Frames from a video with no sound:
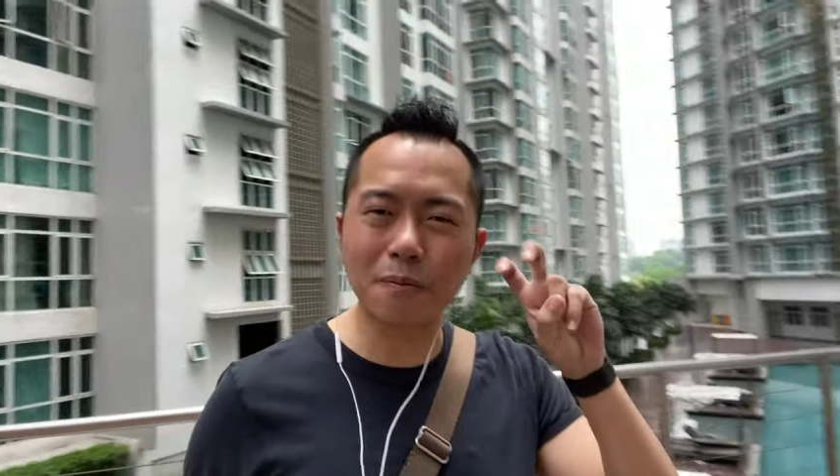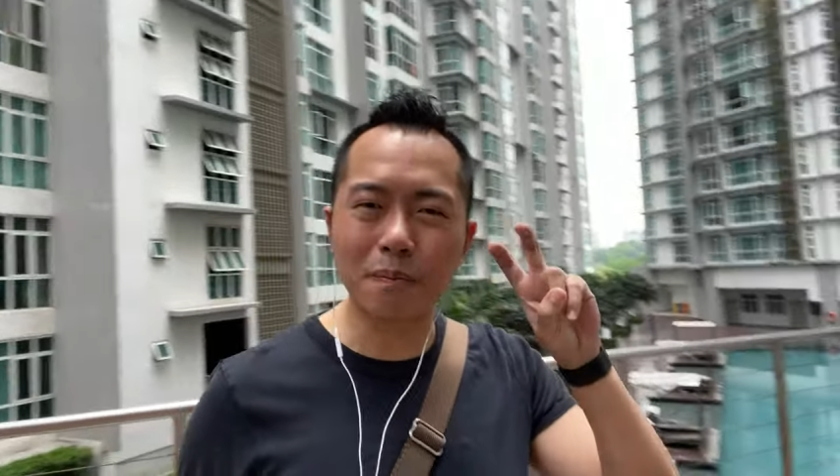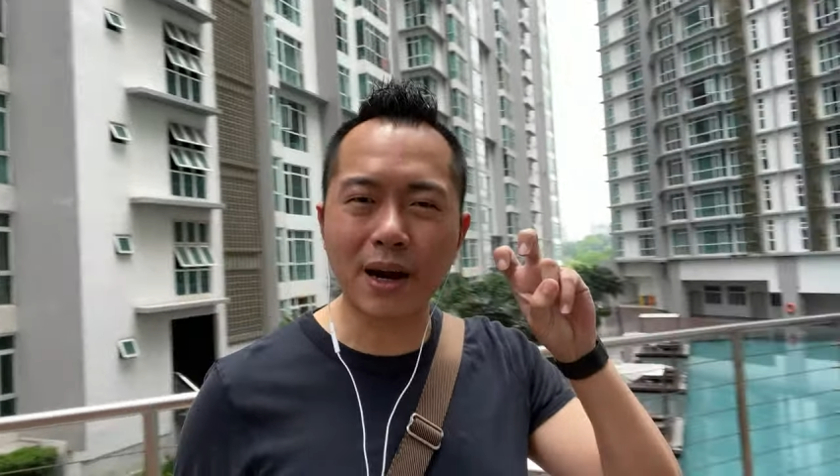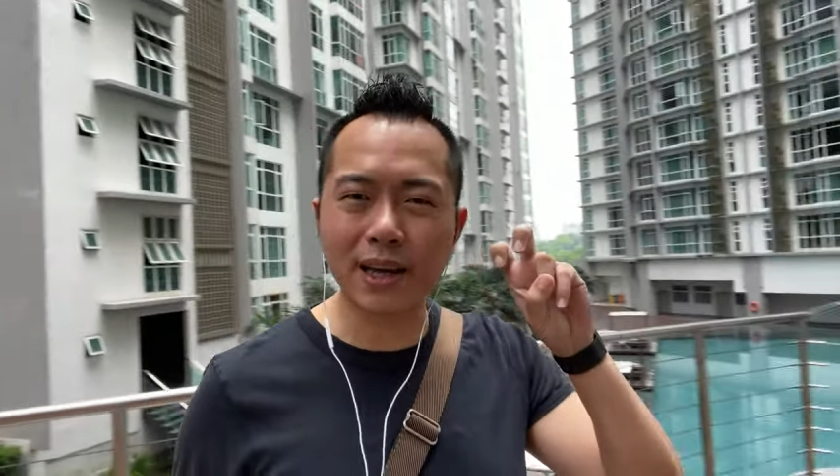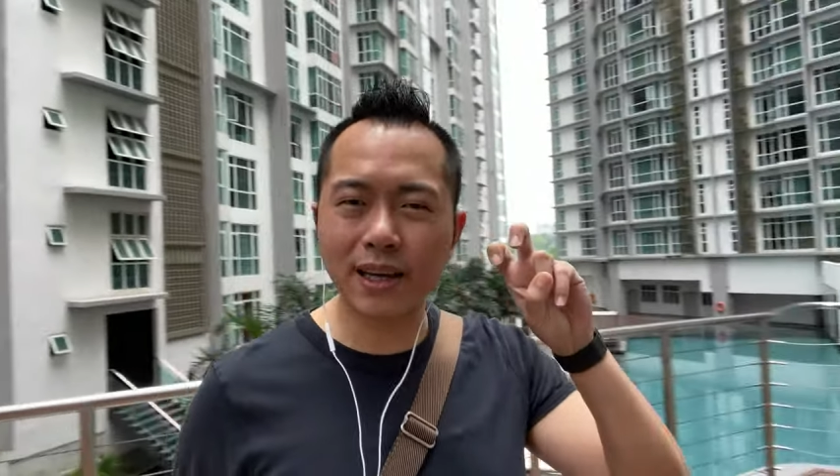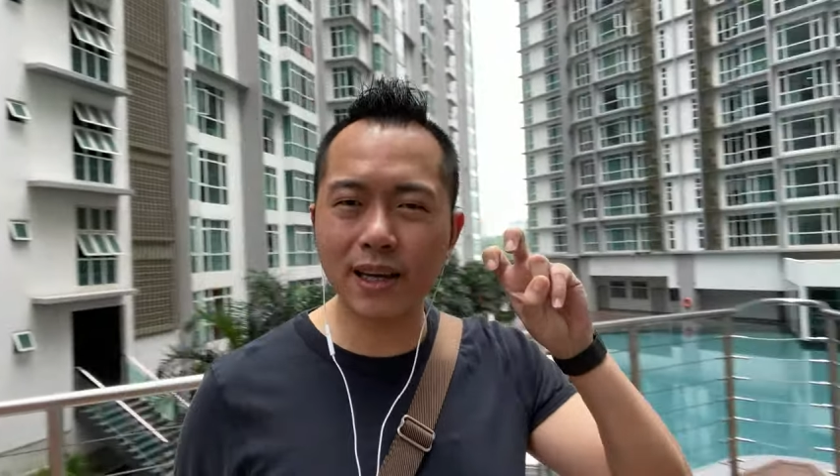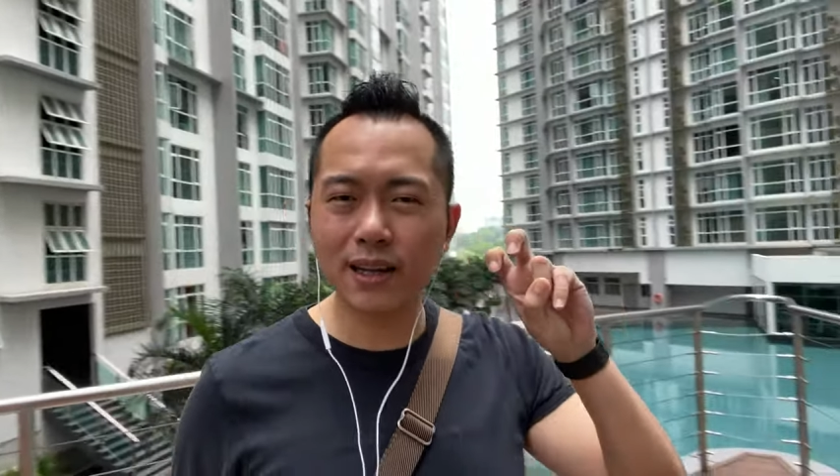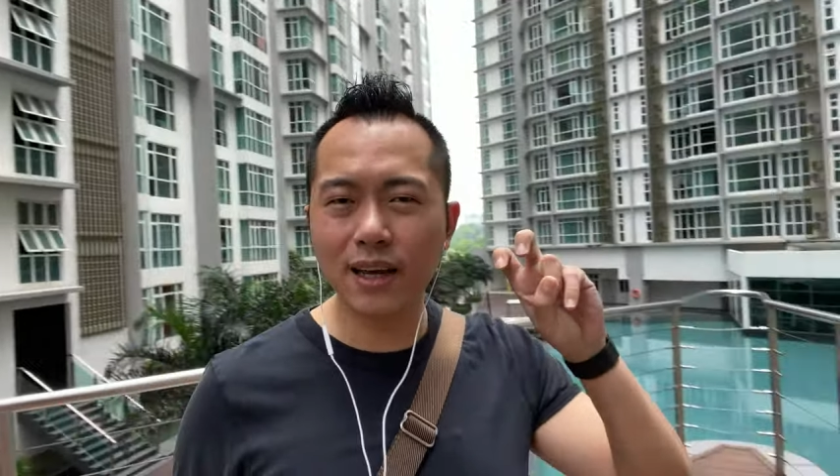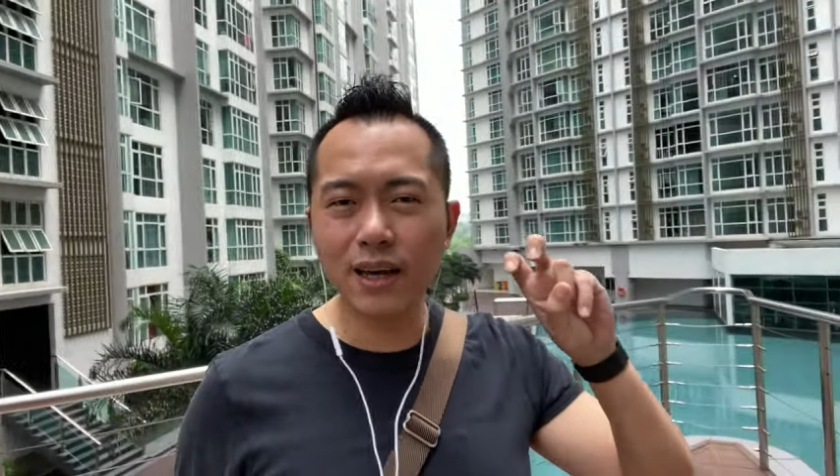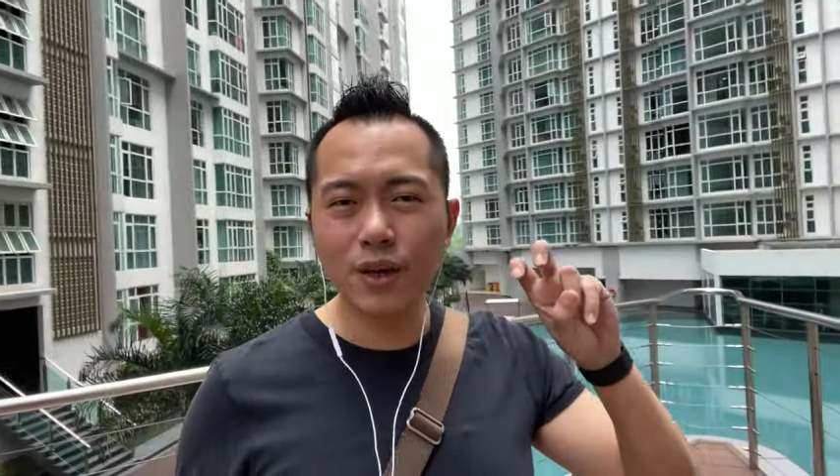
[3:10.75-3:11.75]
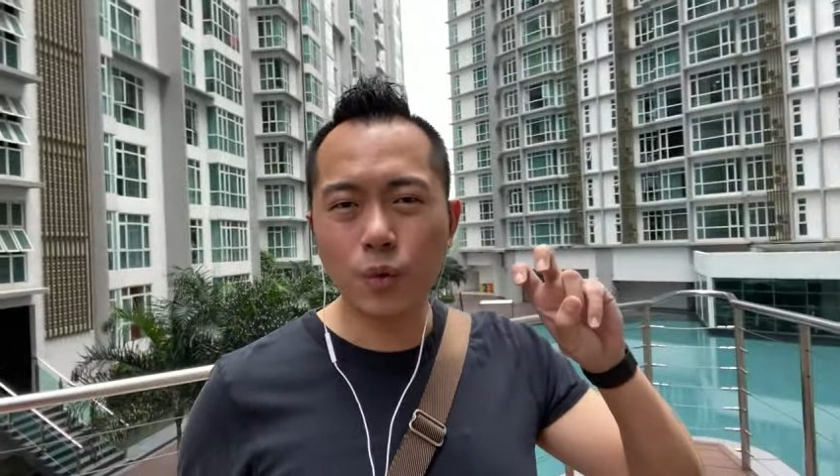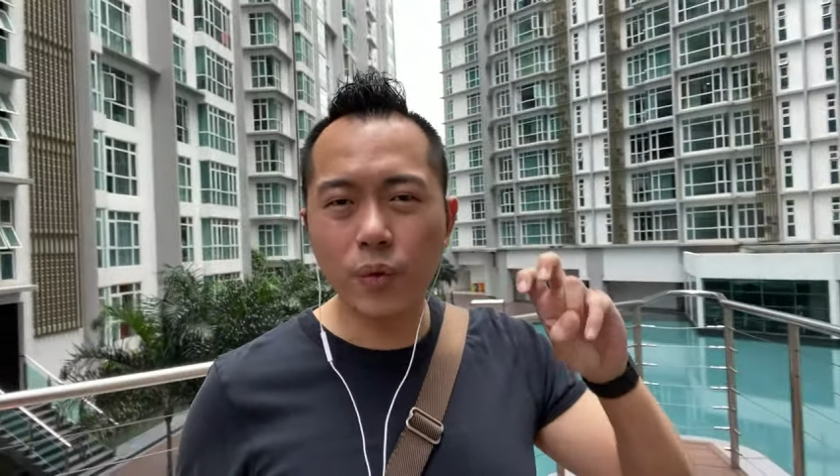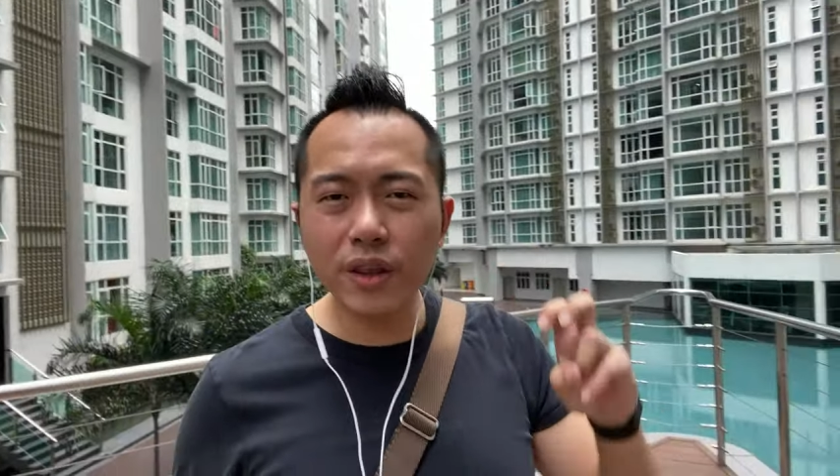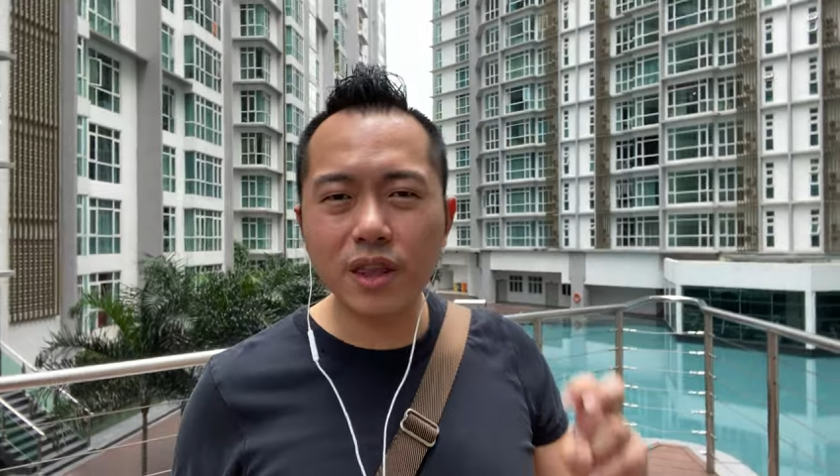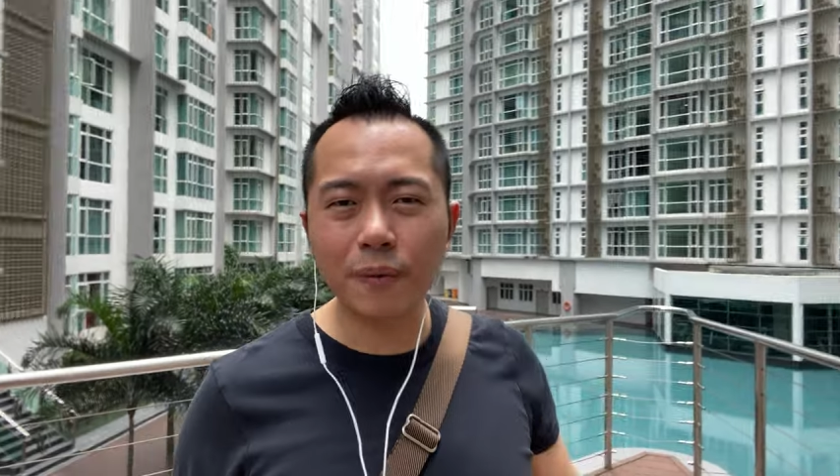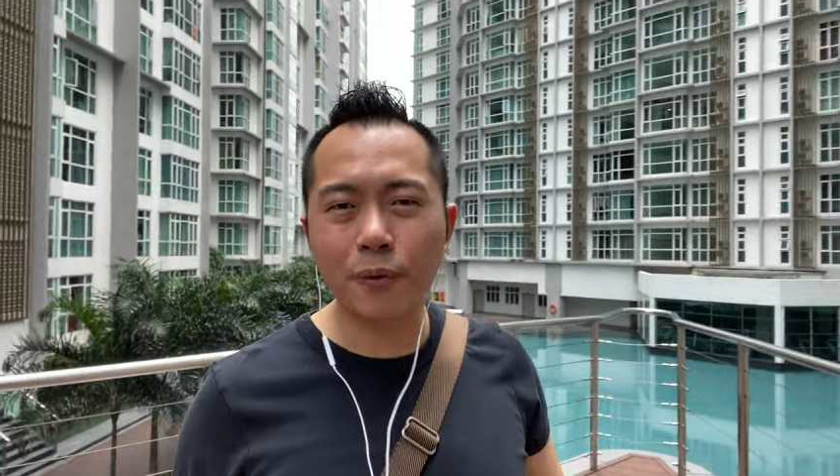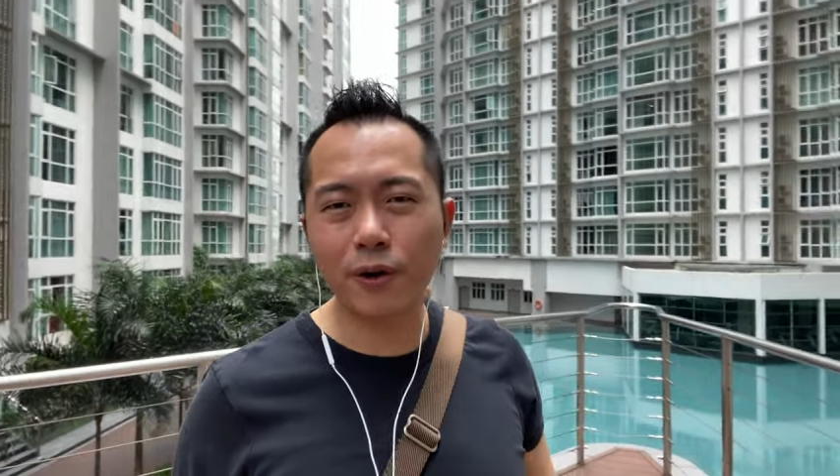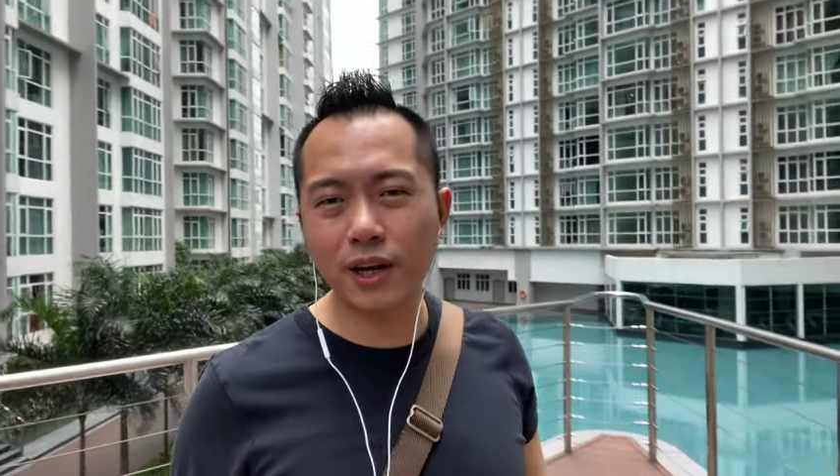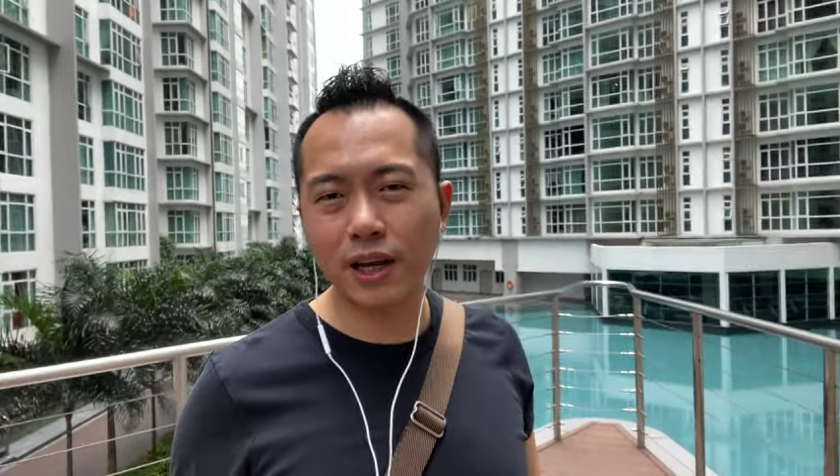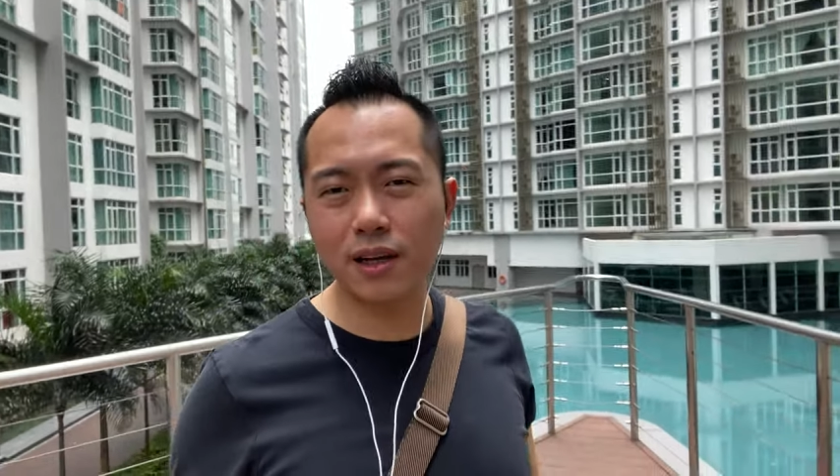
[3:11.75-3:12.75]
market with the
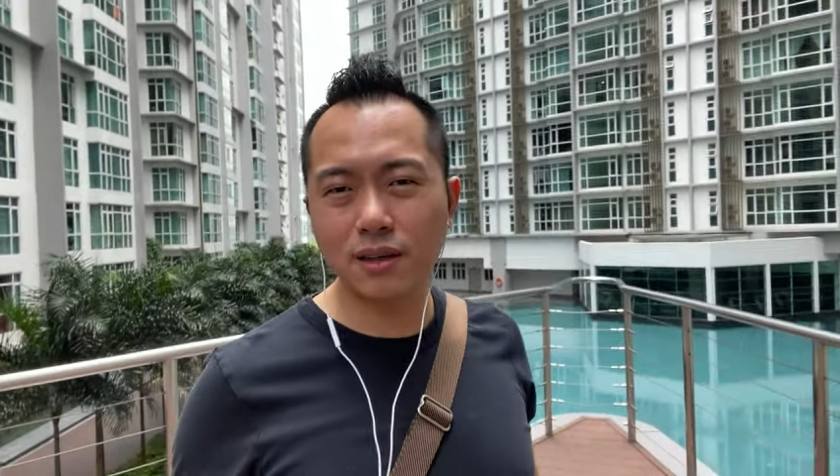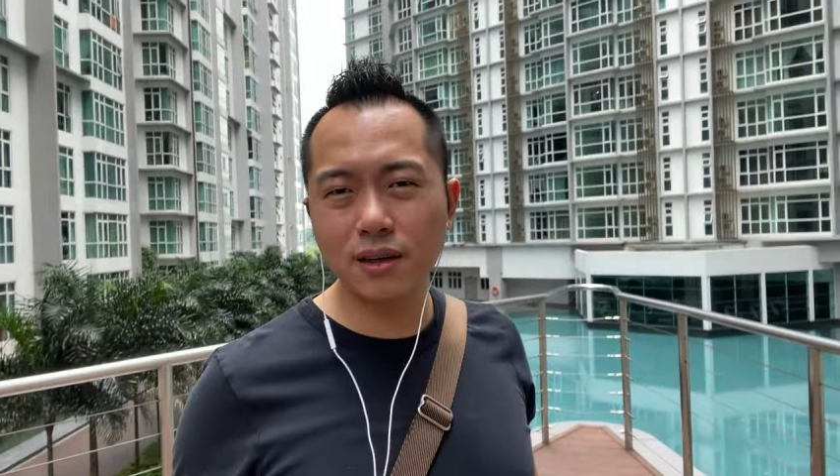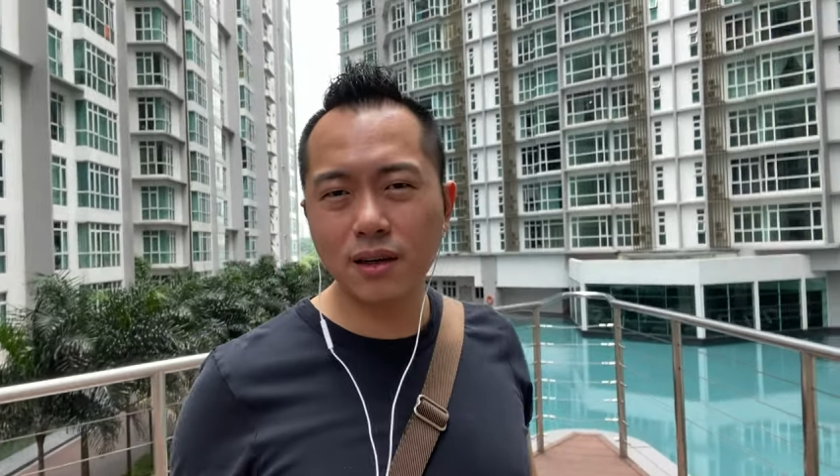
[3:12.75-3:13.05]
product,